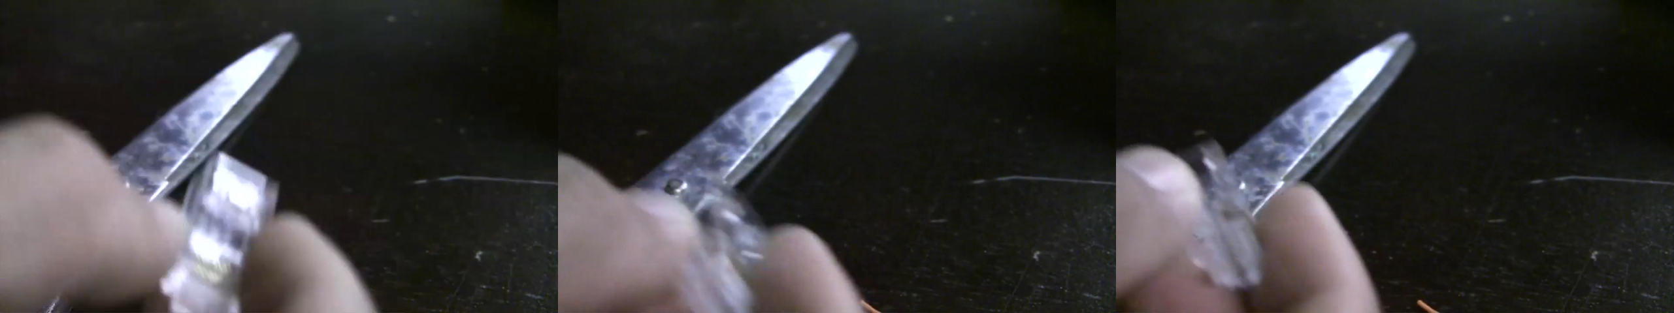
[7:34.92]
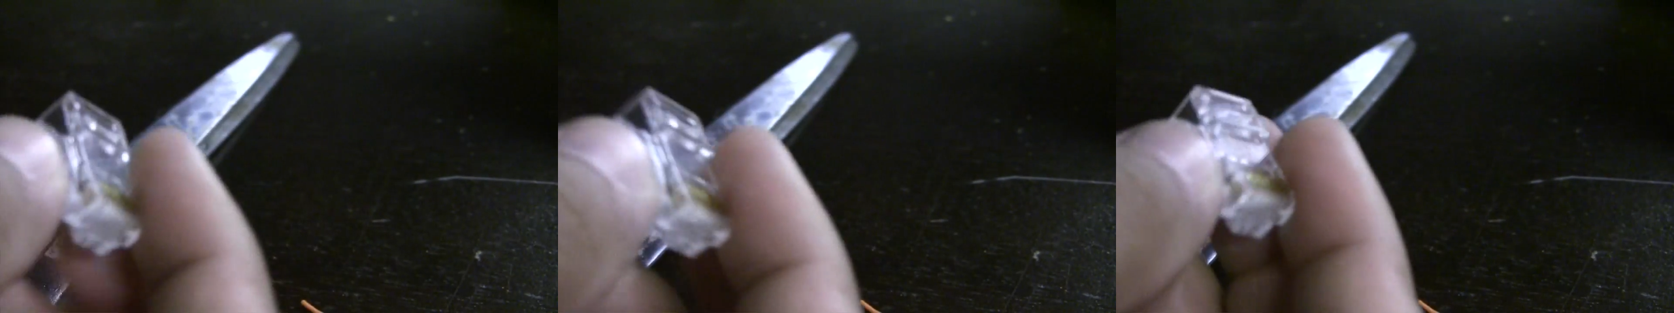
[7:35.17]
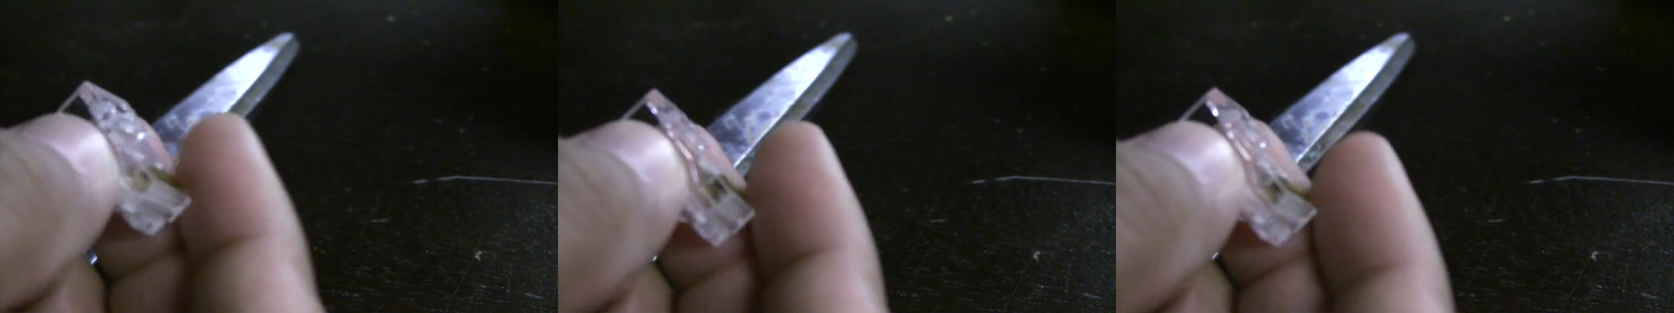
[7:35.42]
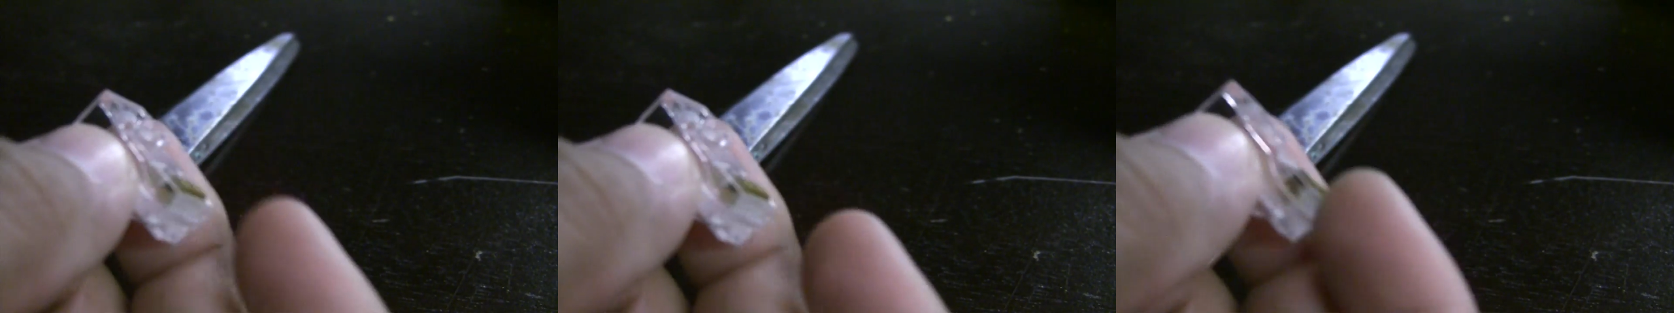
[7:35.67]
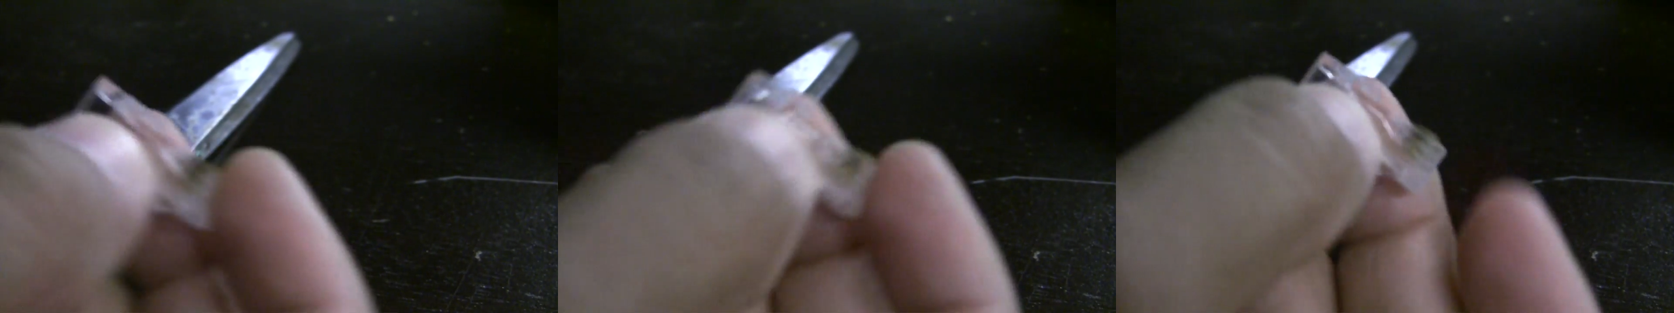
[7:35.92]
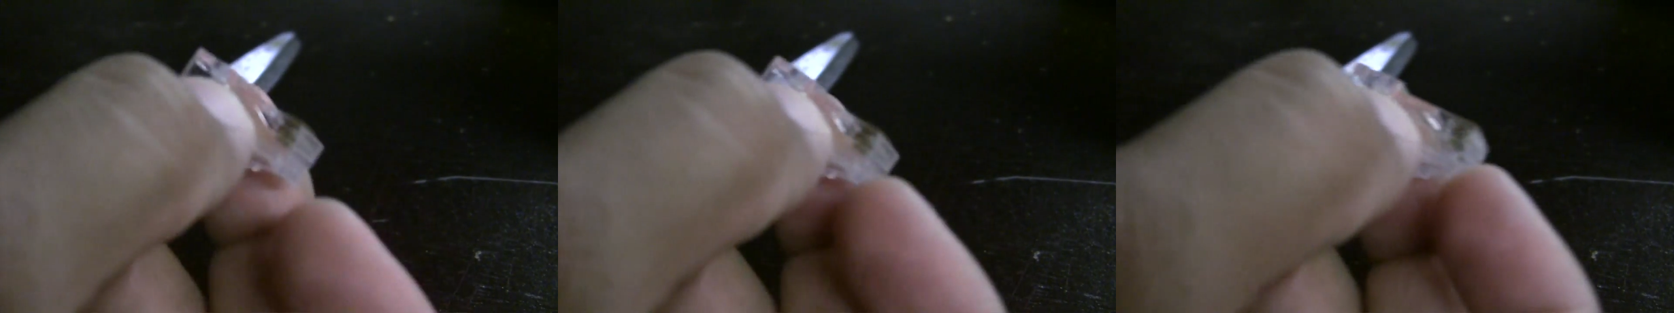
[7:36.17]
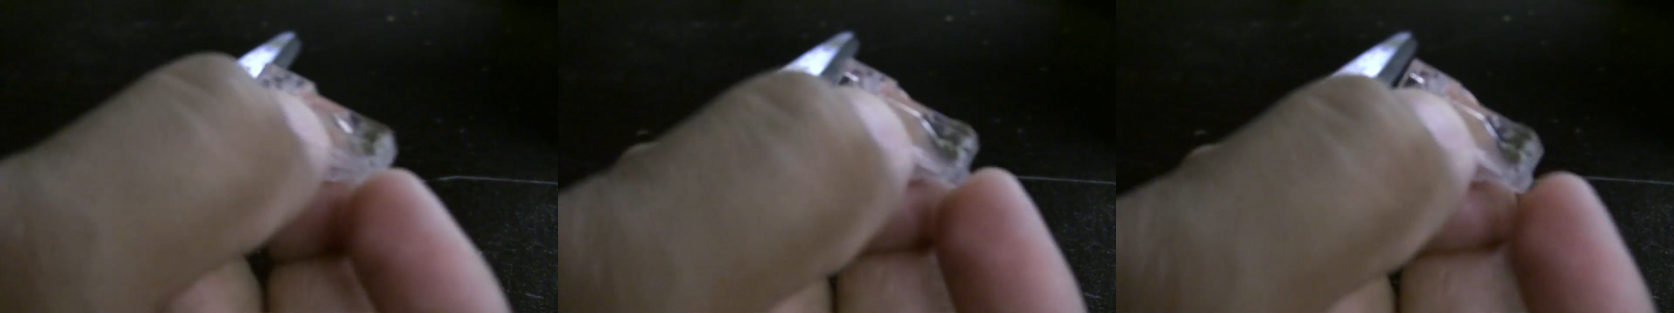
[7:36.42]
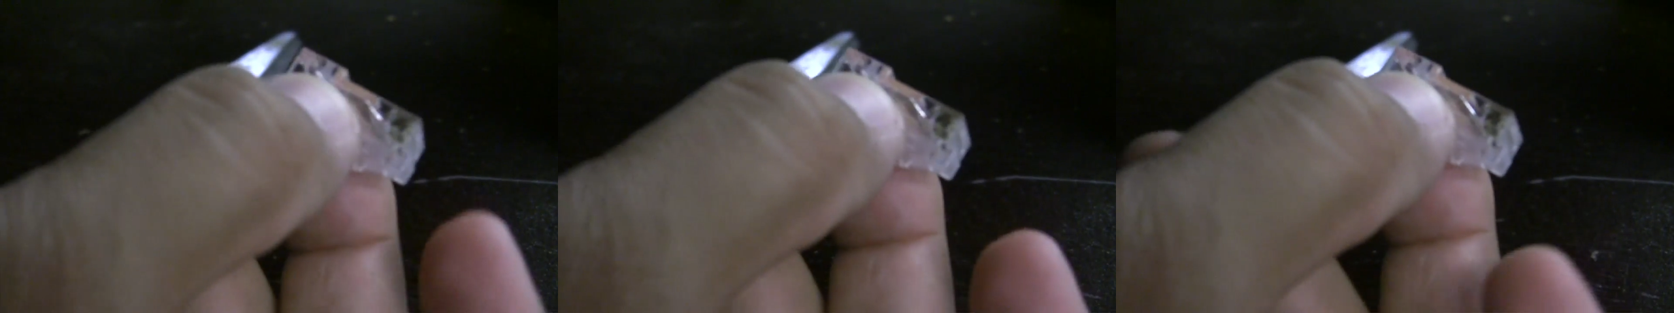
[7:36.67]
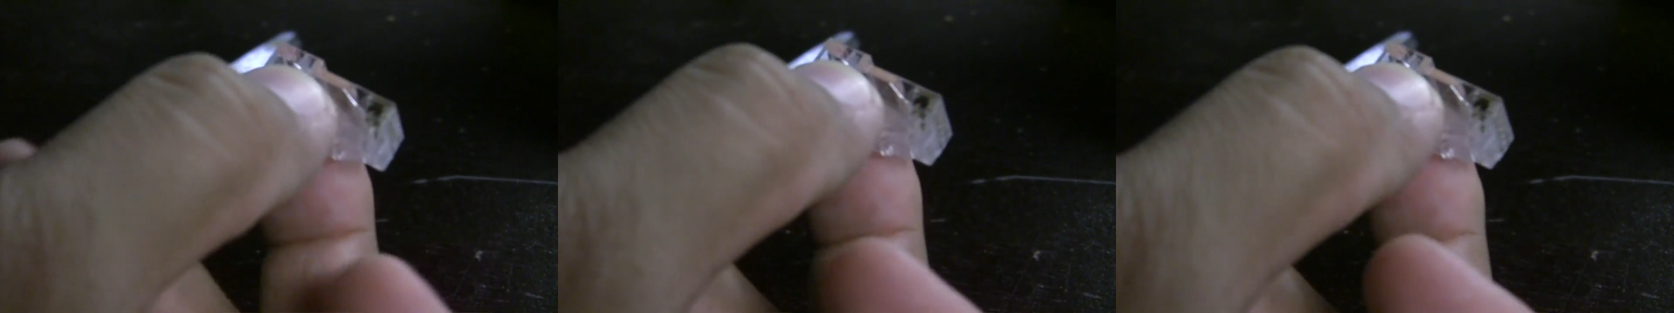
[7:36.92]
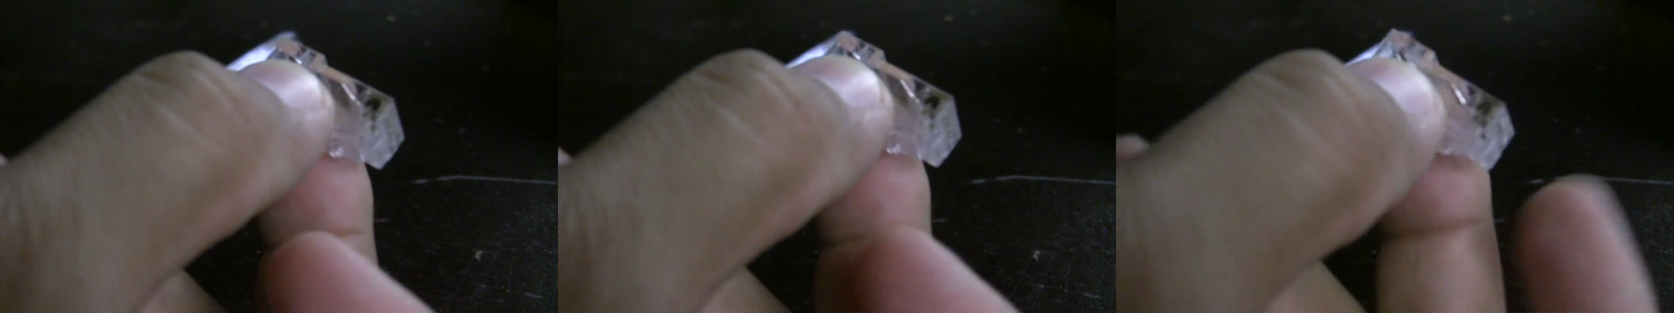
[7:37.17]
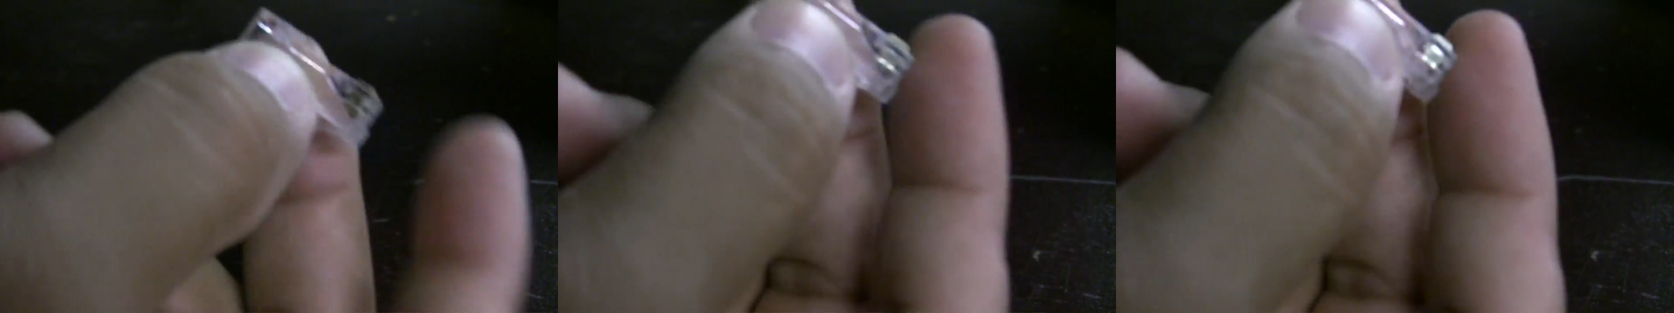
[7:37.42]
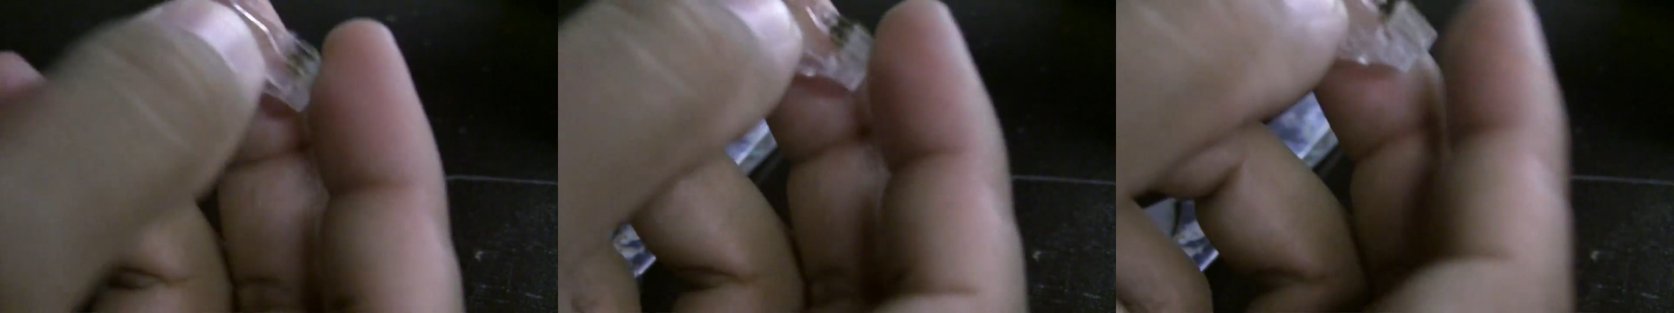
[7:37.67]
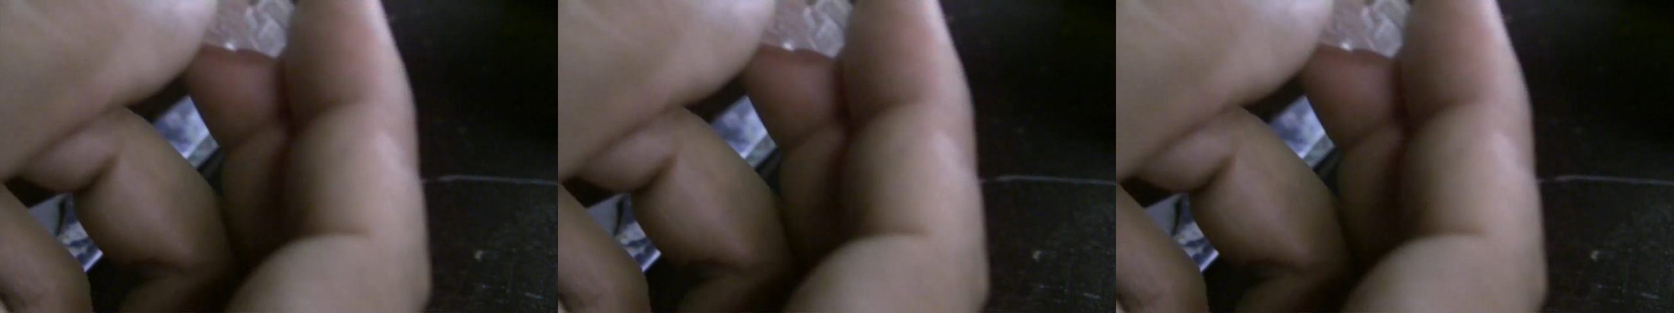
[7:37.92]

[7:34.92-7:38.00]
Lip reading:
No face is visible, so there are no lips to read.